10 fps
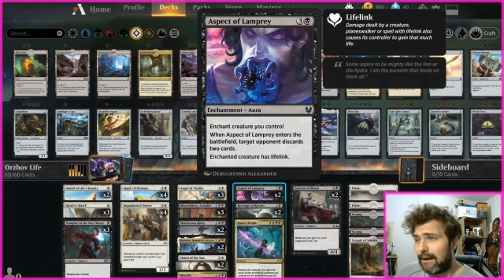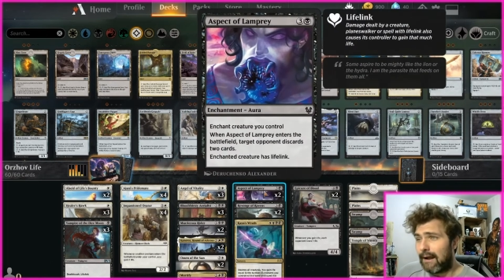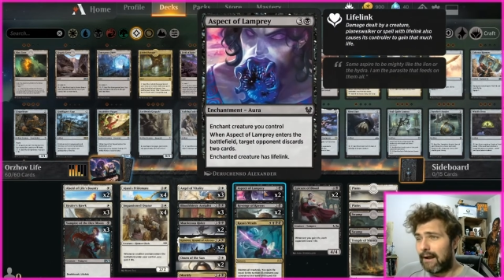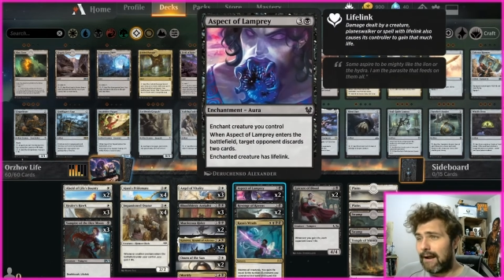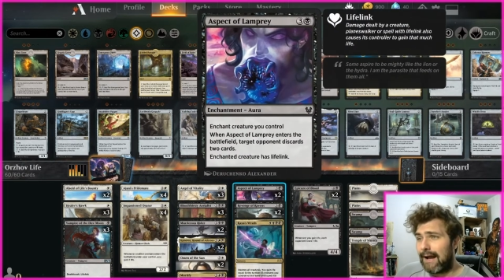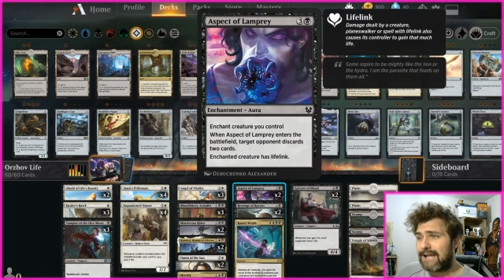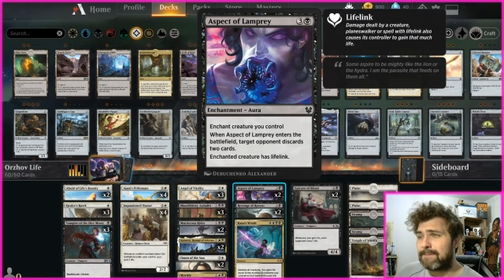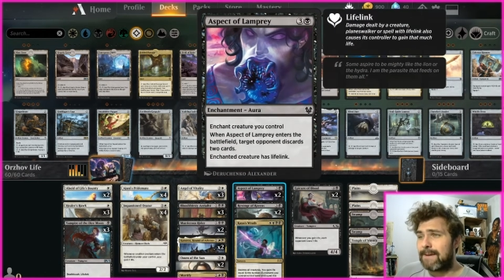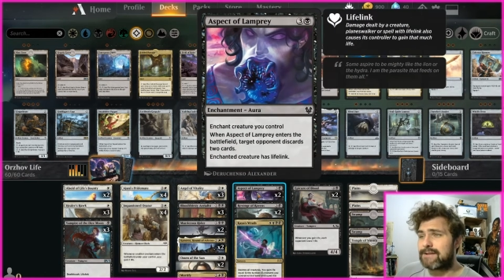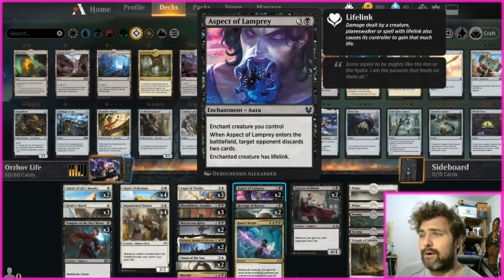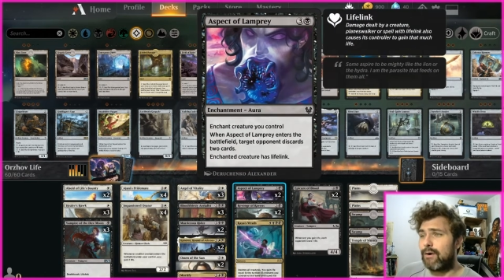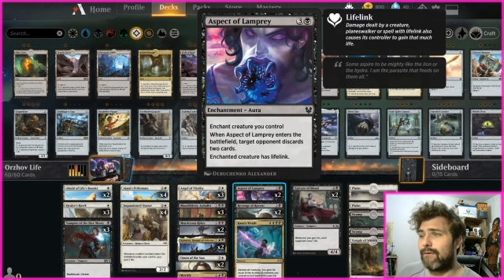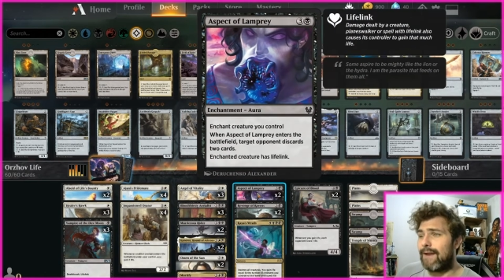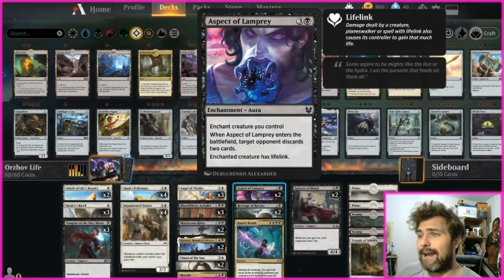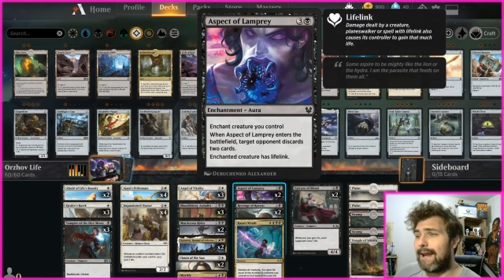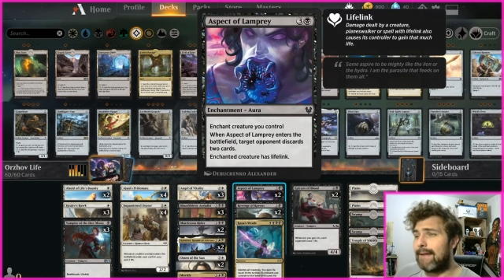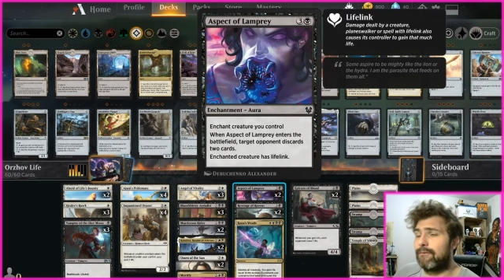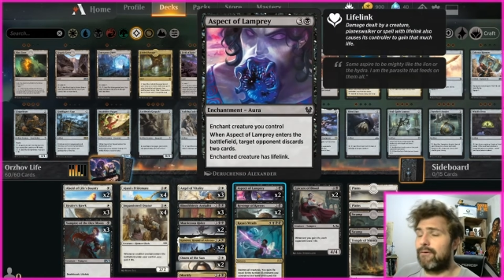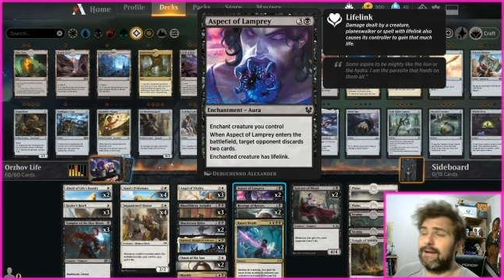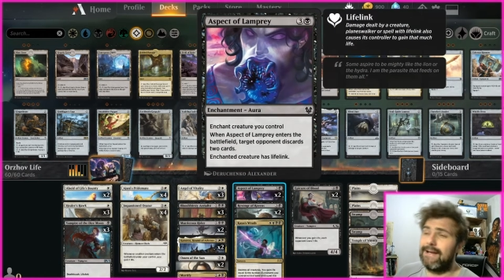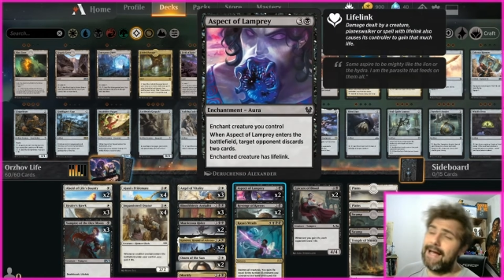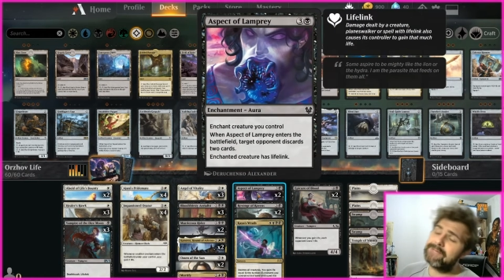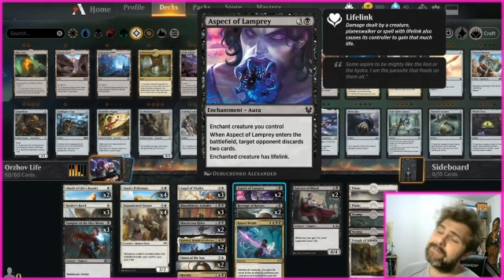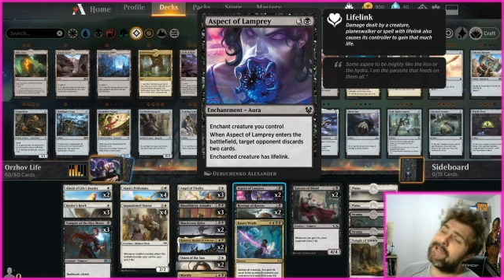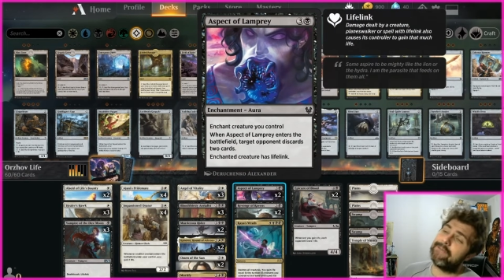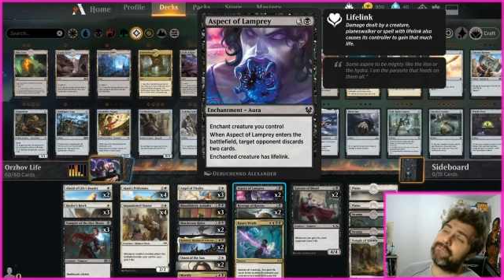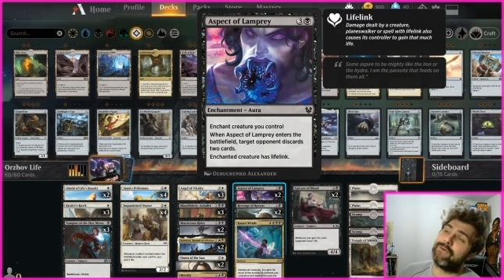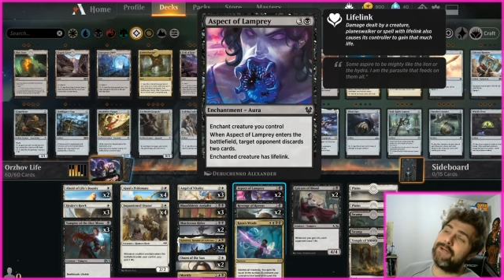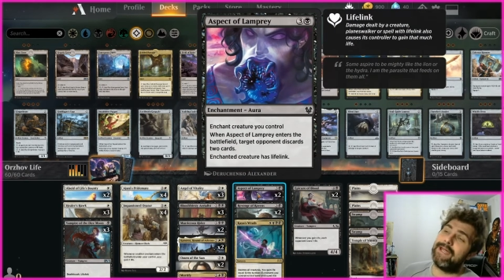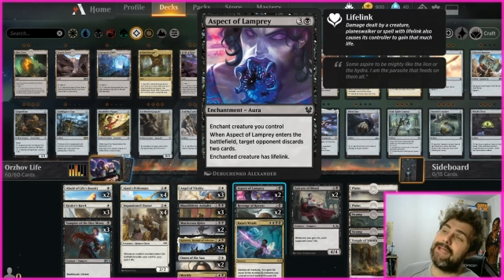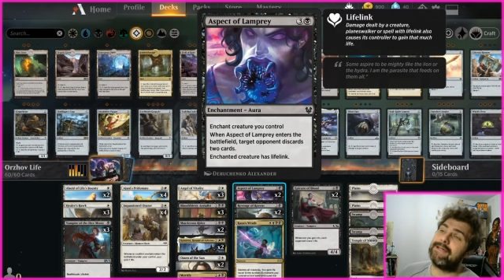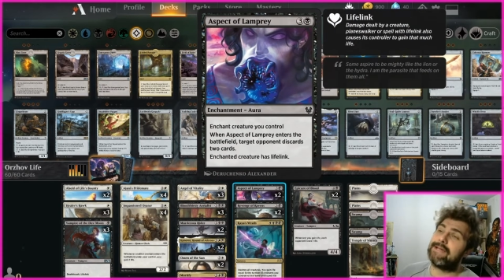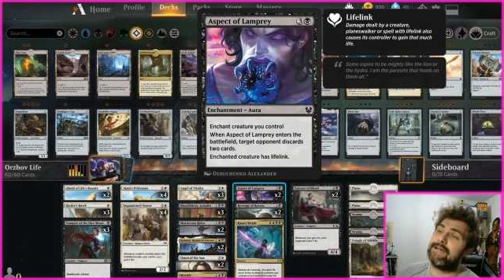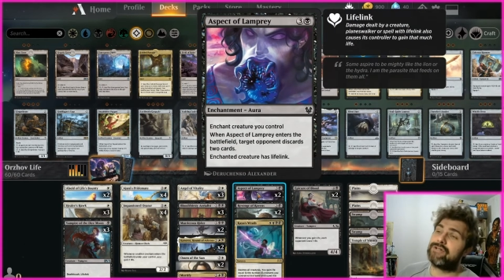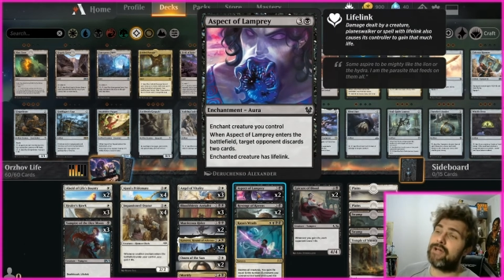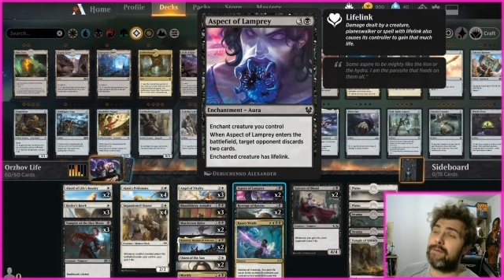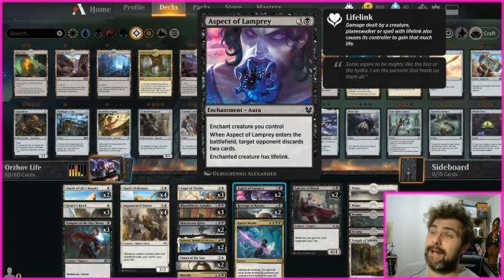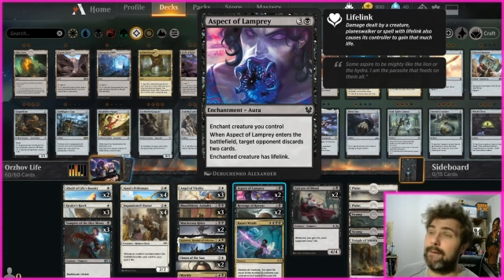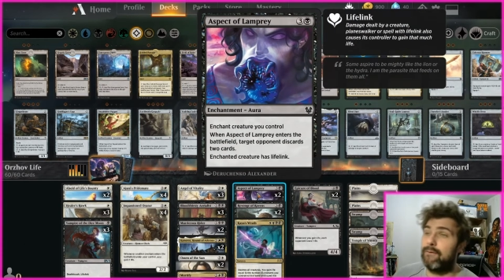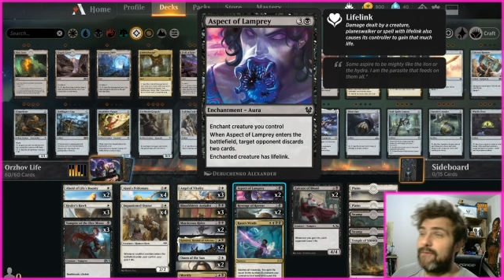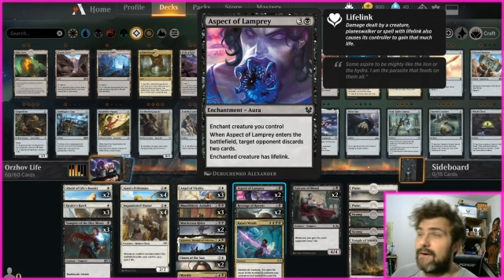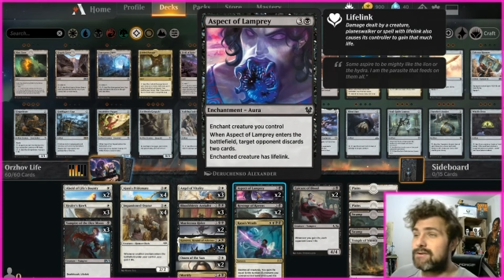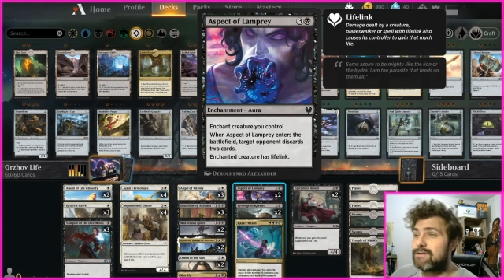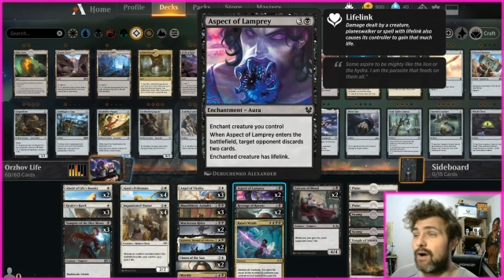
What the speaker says: Aspect of Lamprey. Aspect of Lamprey is an enchantment that came with Feros.